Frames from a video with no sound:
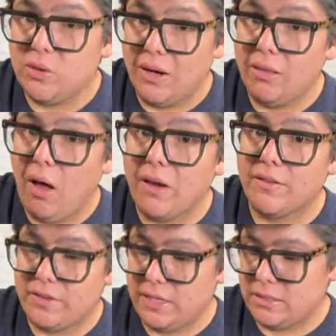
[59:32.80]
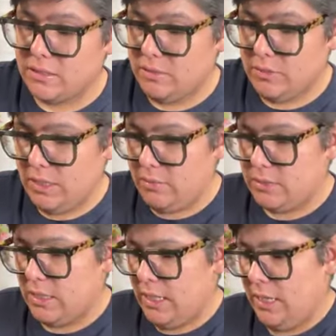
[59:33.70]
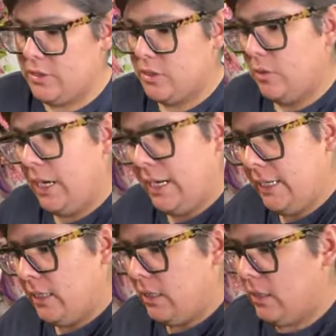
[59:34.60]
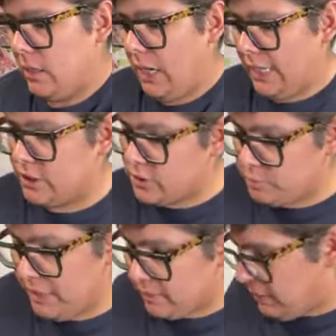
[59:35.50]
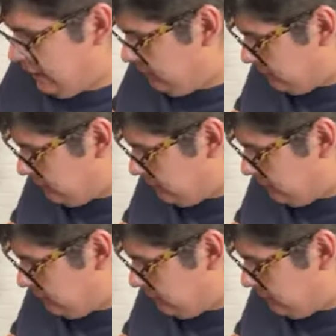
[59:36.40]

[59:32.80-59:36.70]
do a lot of things sometimes. And so I pick